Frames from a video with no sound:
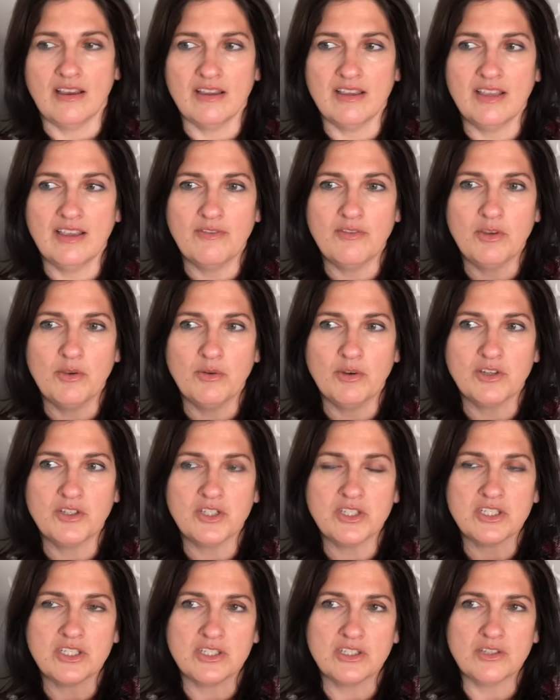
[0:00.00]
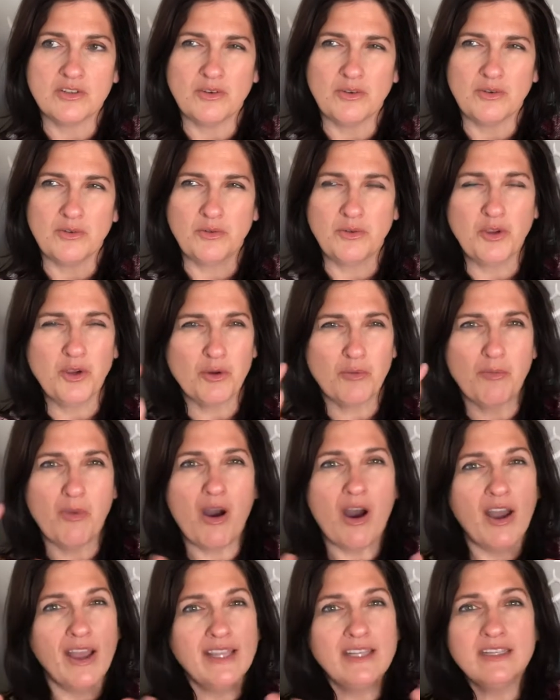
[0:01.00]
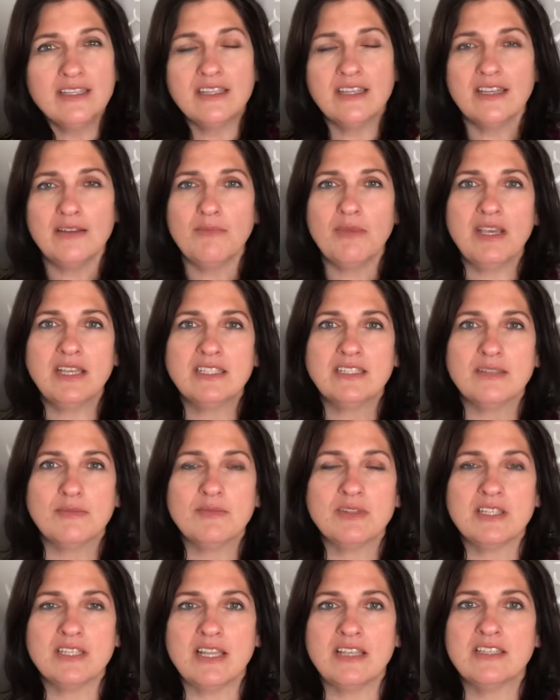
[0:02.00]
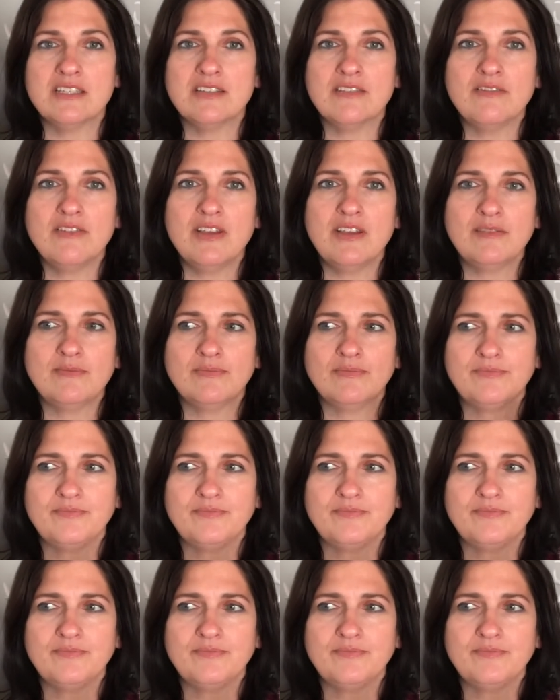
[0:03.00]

give you are just so your mind can make some sense of it